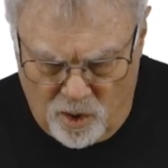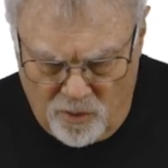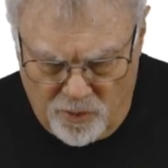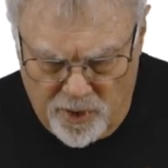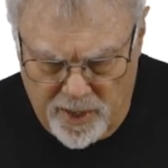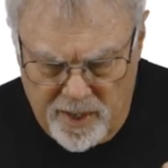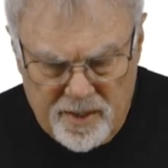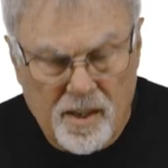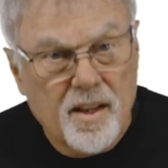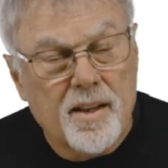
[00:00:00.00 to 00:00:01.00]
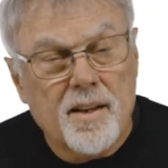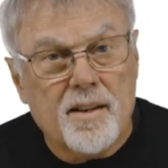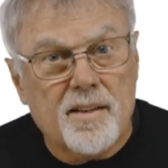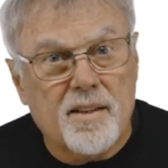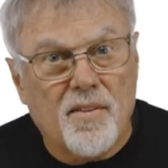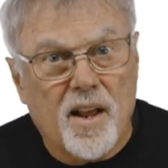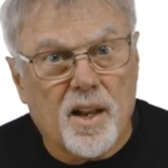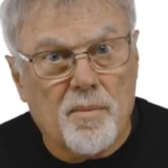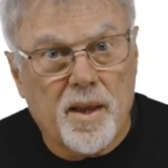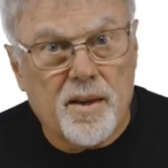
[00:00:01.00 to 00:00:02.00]
ovary
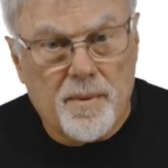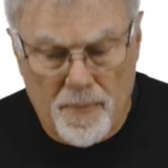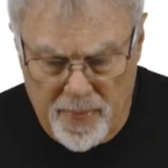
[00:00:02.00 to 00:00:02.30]
development,